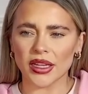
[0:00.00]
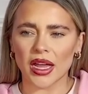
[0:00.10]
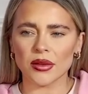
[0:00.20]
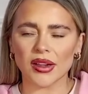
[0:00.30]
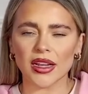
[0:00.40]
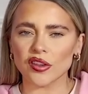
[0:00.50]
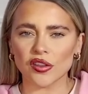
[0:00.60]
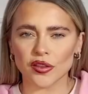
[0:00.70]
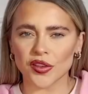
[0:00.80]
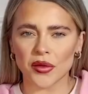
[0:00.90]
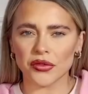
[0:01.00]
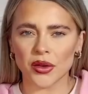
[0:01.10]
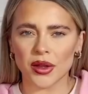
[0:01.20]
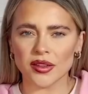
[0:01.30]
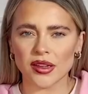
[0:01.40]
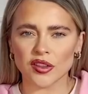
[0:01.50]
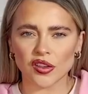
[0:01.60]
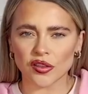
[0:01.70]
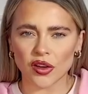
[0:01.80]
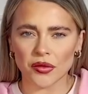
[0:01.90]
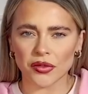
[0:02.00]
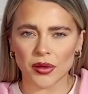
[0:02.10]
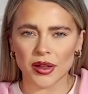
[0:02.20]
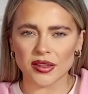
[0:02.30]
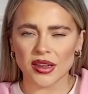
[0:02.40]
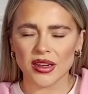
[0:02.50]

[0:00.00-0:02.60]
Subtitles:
And he was like, it's just trapped fluid. It's just trapped fluid.